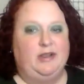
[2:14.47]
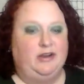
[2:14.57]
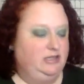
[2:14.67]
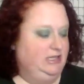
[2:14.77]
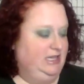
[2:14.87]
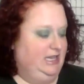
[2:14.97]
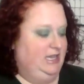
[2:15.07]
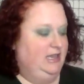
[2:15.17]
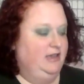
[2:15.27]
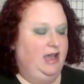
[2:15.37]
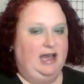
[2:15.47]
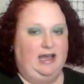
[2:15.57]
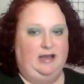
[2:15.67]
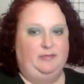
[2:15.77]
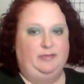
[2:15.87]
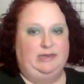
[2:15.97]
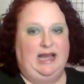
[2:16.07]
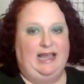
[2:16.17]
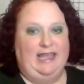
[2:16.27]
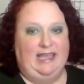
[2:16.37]
currently
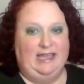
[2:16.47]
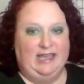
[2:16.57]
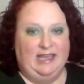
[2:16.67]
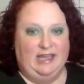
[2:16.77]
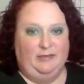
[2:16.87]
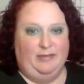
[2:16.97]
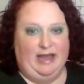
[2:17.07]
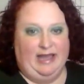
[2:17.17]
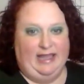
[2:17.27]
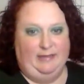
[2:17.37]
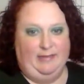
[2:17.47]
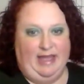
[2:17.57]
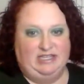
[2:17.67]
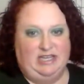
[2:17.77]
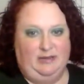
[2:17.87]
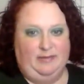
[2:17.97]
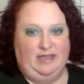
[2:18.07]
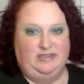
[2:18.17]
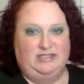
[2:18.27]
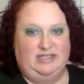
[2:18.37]
applying my mashup.
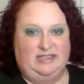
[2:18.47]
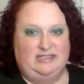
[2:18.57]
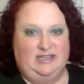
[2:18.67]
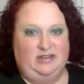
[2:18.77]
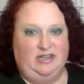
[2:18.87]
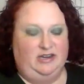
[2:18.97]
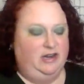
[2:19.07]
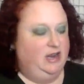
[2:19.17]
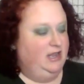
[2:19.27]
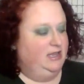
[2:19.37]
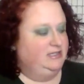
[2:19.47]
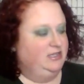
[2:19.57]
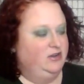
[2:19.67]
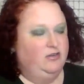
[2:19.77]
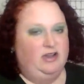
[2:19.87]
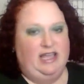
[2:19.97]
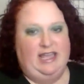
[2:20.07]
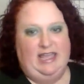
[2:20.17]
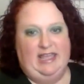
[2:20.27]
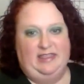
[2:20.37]
Can you see this down here? So
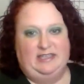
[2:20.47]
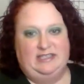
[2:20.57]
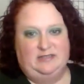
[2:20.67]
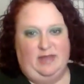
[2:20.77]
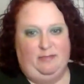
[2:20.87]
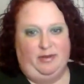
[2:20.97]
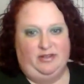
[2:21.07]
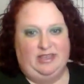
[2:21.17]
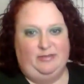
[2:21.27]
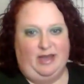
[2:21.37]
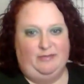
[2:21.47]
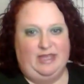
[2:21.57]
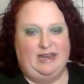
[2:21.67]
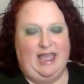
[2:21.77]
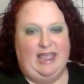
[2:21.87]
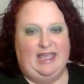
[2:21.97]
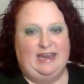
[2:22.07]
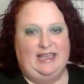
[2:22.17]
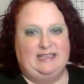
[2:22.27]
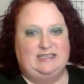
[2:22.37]
this is my bulky bobbin,
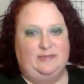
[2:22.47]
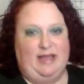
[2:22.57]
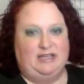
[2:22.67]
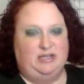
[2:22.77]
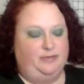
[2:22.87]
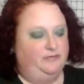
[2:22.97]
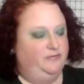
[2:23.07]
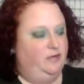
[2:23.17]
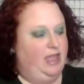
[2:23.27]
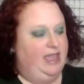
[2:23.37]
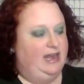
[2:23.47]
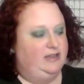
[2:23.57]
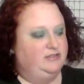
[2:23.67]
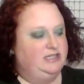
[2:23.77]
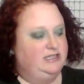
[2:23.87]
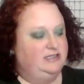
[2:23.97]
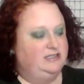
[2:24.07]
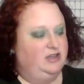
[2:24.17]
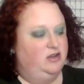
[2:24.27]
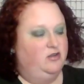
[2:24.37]
and it's a mashup of 8
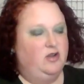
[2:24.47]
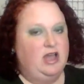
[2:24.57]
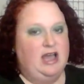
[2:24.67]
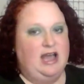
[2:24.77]
ounces. So